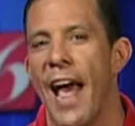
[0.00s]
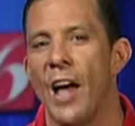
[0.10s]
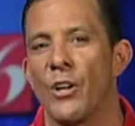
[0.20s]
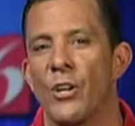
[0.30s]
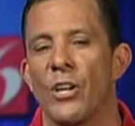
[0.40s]

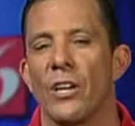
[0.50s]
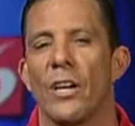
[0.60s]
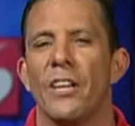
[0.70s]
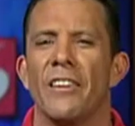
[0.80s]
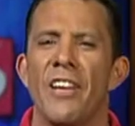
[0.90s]
how to cook
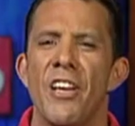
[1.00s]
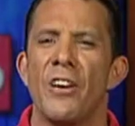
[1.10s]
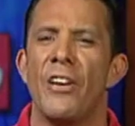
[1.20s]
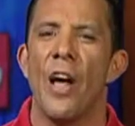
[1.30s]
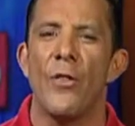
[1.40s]
a
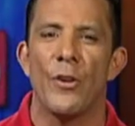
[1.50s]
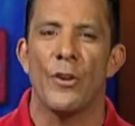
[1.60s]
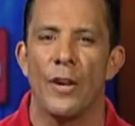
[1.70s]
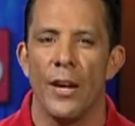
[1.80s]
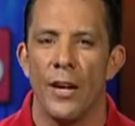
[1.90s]
little
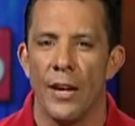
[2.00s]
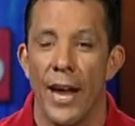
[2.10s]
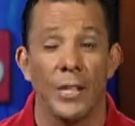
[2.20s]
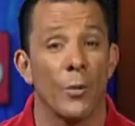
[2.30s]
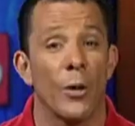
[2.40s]
healthier.
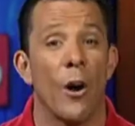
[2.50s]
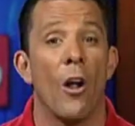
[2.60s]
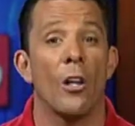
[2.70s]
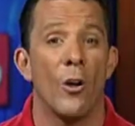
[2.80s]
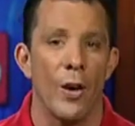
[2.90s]
As we are
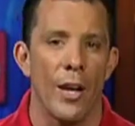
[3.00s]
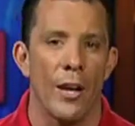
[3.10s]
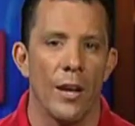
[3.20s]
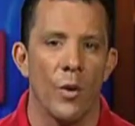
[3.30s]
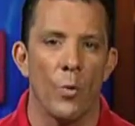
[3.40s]
all learning,
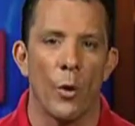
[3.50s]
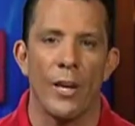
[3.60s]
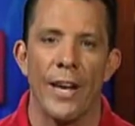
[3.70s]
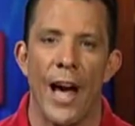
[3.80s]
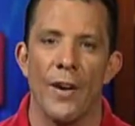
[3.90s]

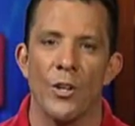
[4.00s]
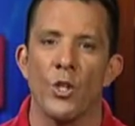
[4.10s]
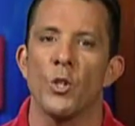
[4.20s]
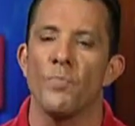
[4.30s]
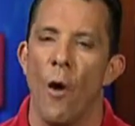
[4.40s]
working out is
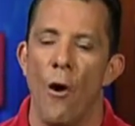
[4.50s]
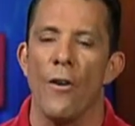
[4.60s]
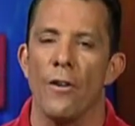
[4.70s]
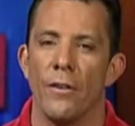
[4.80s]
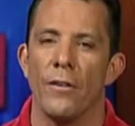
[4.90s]
just
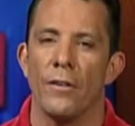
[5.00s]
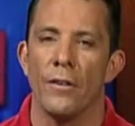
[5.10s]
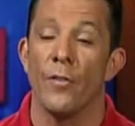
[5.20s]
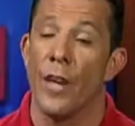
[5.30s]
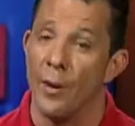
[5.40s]
part
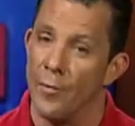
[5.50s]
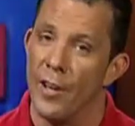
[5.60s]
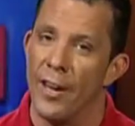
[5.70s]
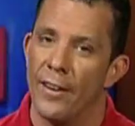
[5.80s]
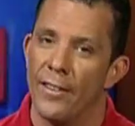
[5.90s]
of getting
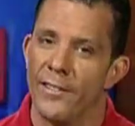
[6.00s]
fit.